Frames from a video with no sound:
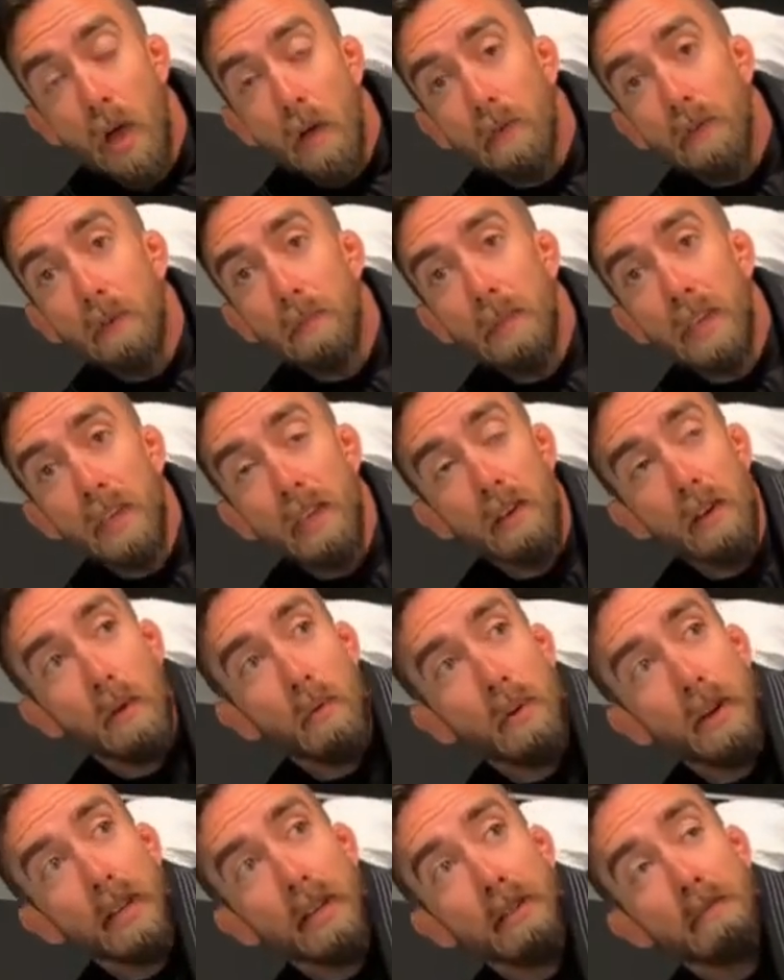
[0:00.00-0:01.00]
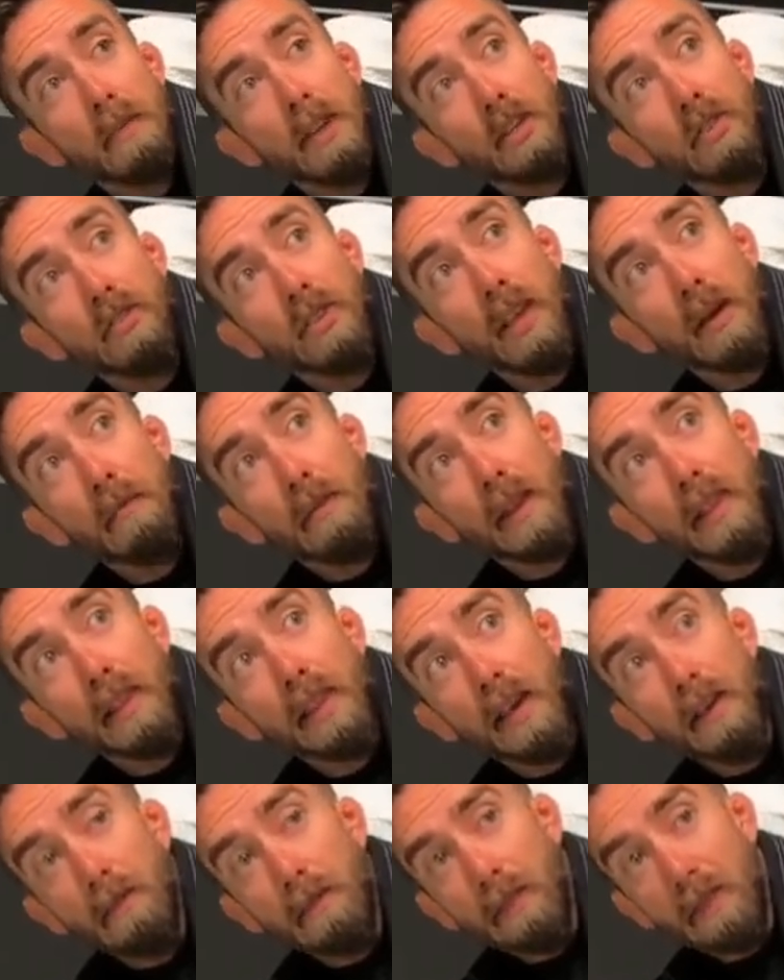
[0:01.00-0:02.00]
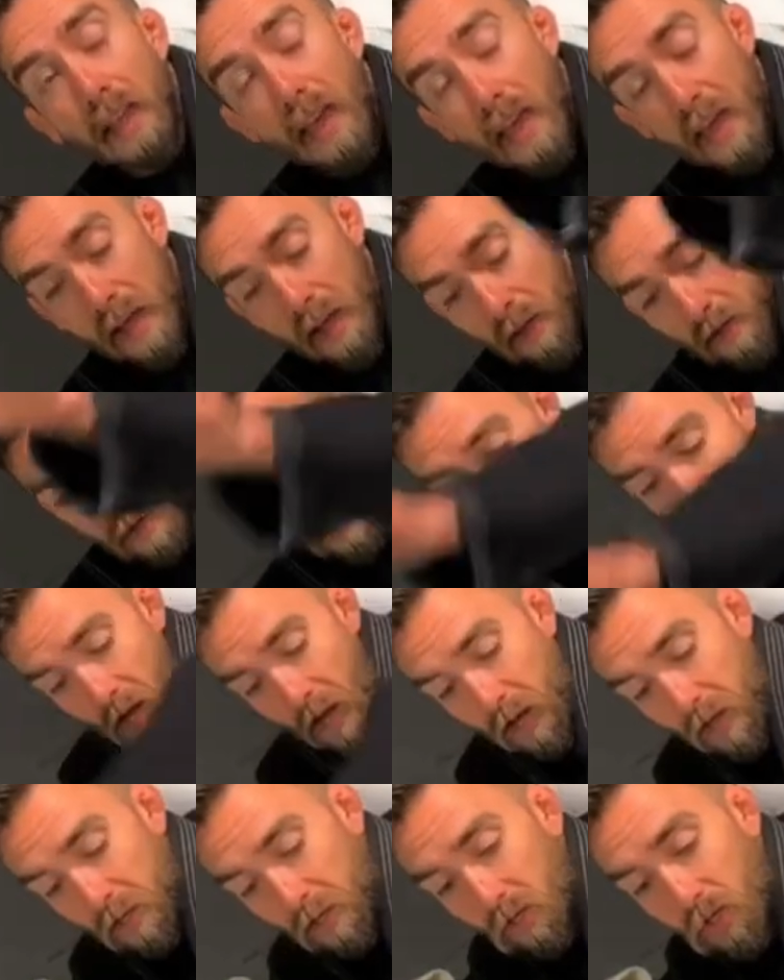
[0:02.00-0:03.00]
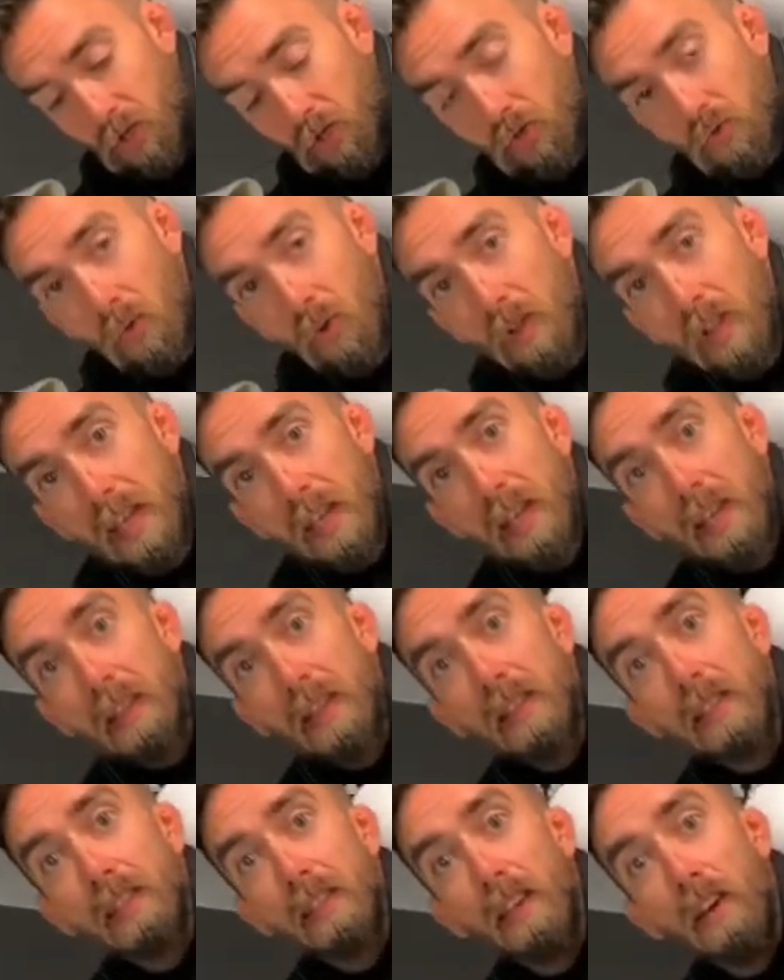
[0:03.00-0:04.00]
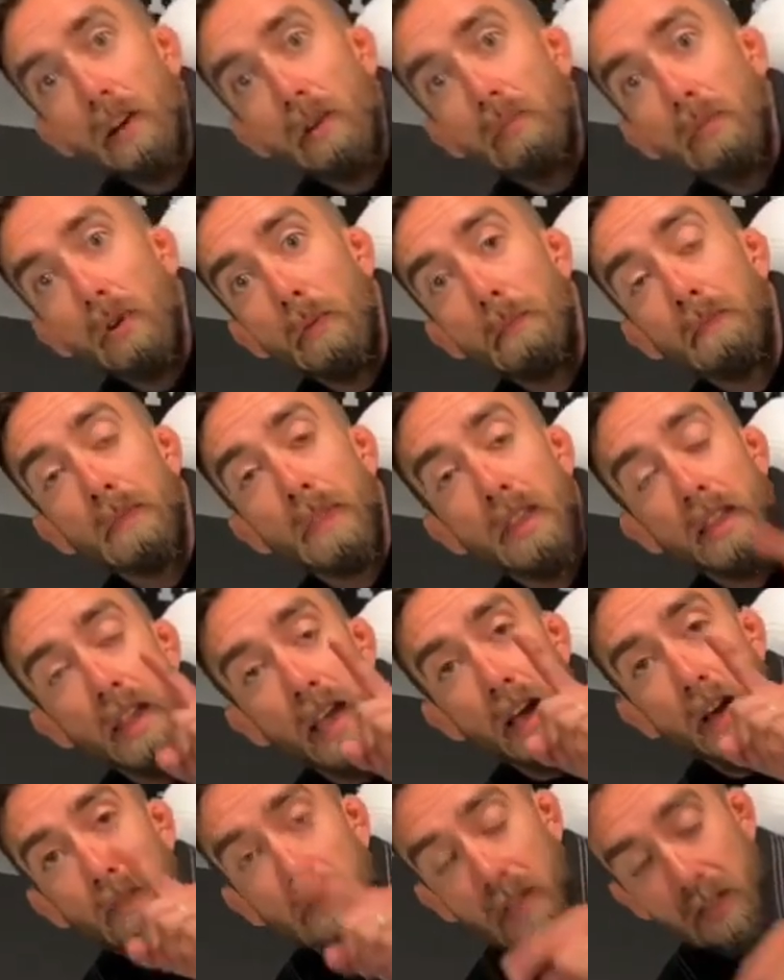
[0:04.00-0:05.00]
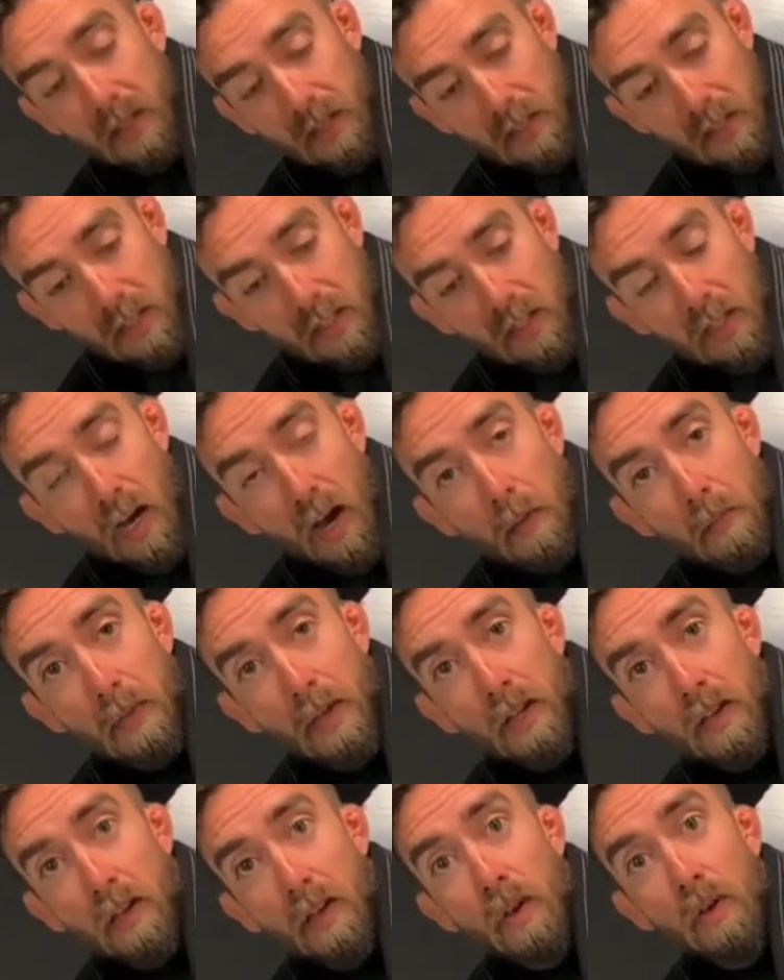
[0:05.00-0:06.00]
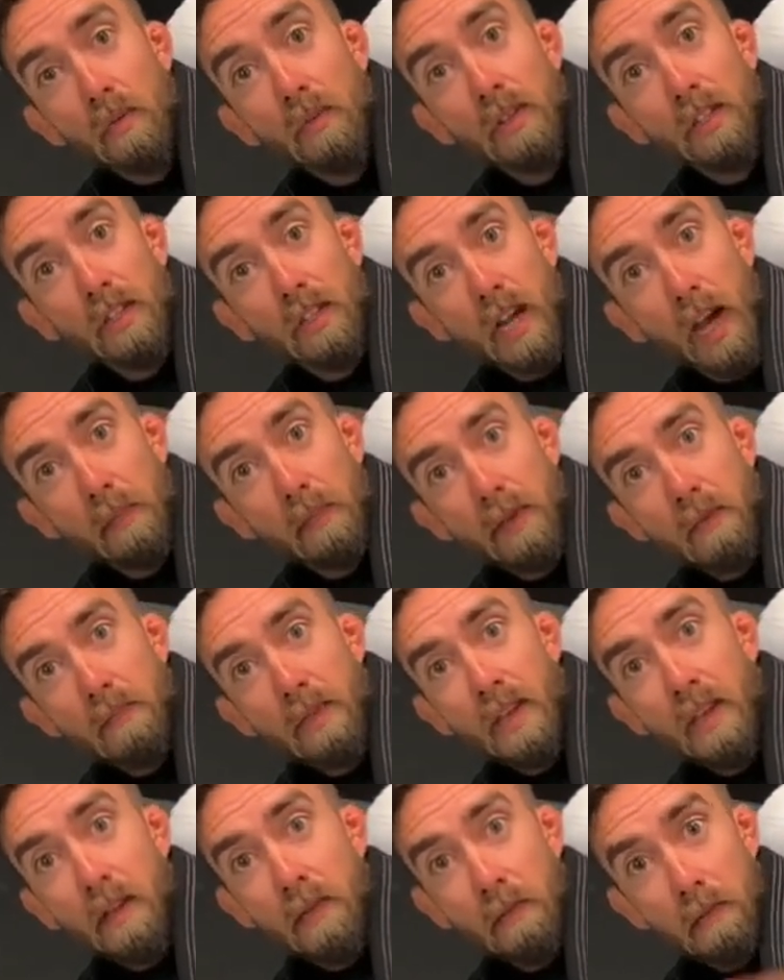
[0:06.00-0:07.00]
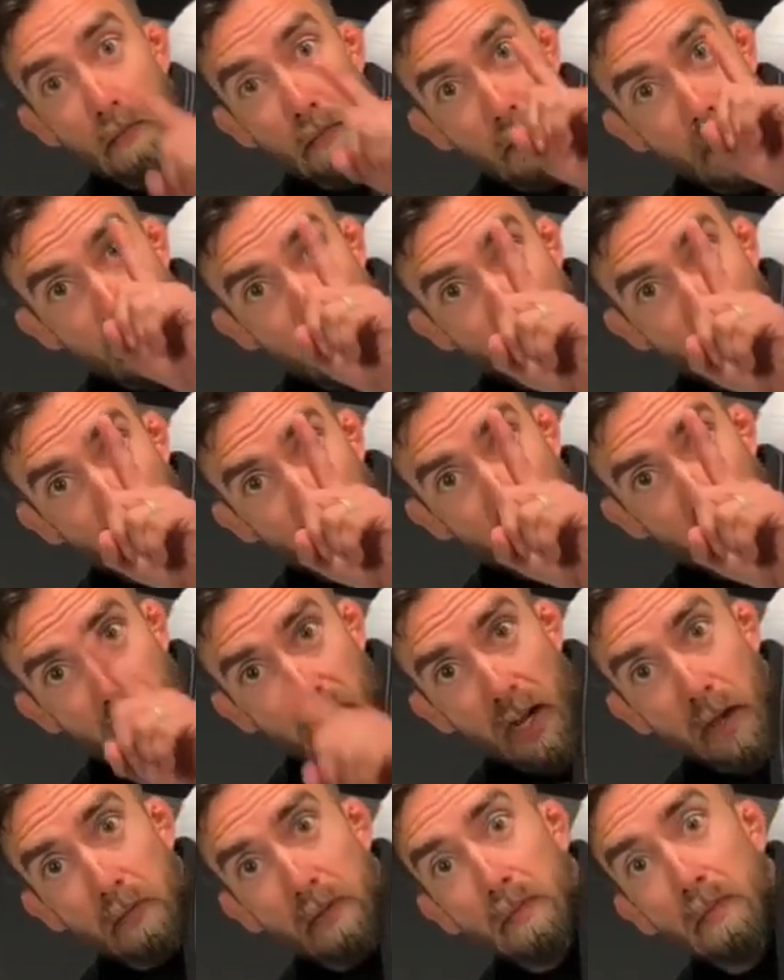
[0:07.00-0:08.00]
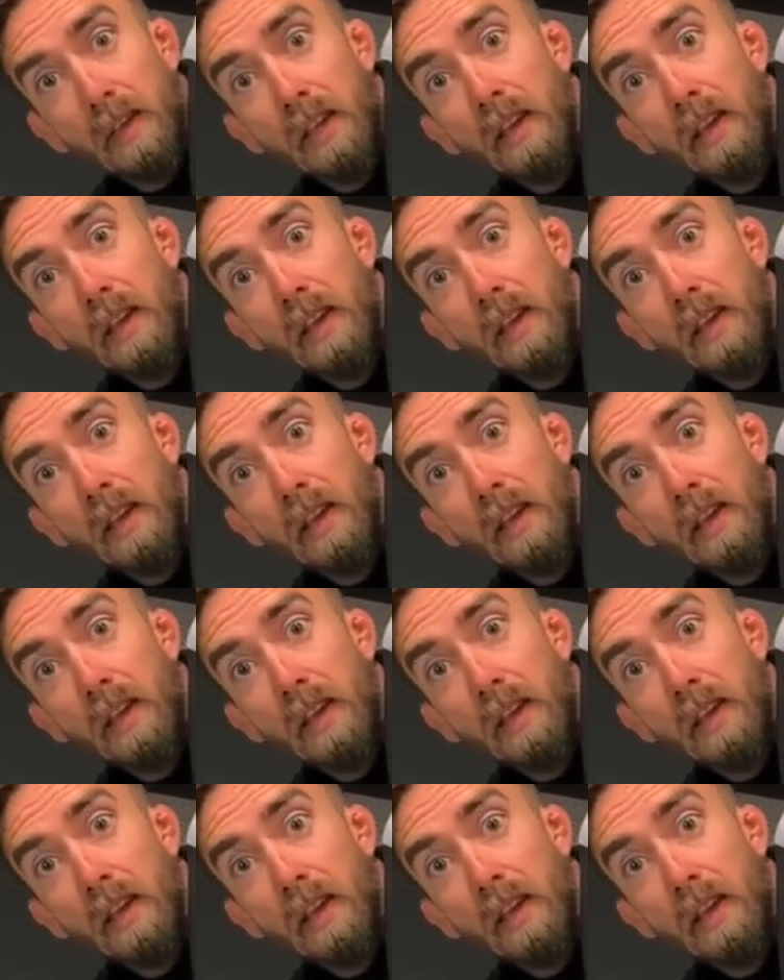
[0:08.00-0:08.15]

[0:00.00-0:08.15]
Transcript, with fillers: From here, I want to make sure that my left hand is controlling at this elbow. Now, this is stopping what's stopping me before it stops me.